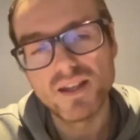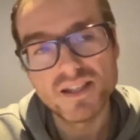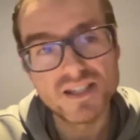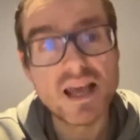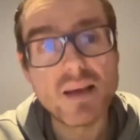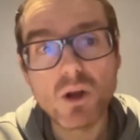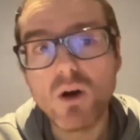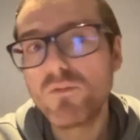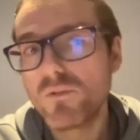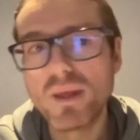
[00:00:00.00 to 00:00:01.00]
stemming
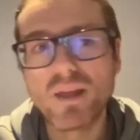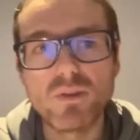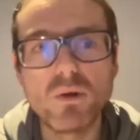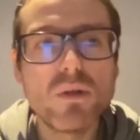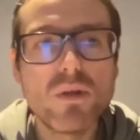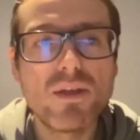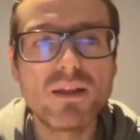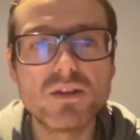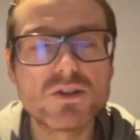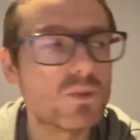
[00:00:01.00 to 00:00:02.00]
on from that, the other
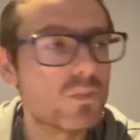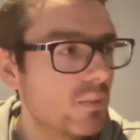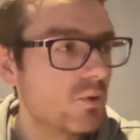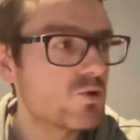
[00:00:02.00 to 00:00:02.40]
thing that some people